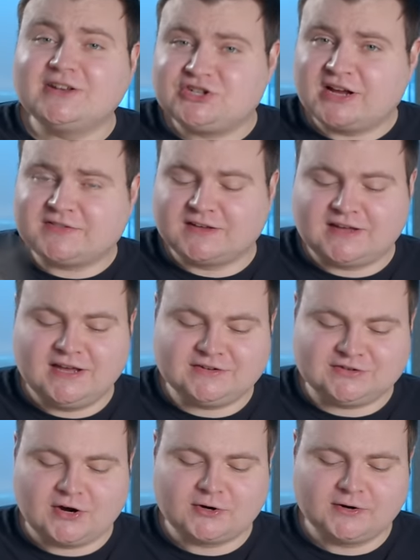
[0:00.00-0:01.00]
checked the
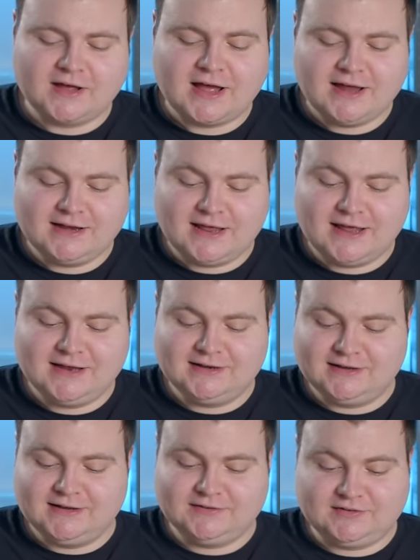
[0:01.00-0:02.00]
Kickstarter guide
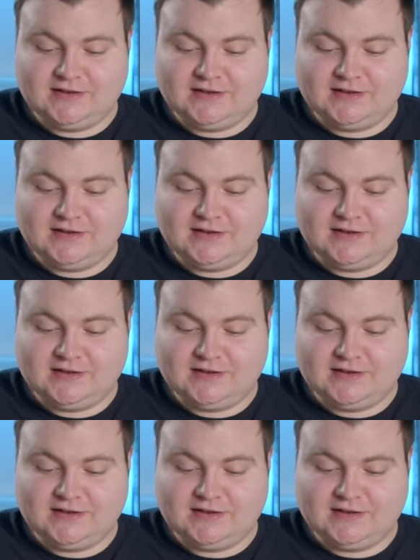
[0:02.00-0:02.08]
and it's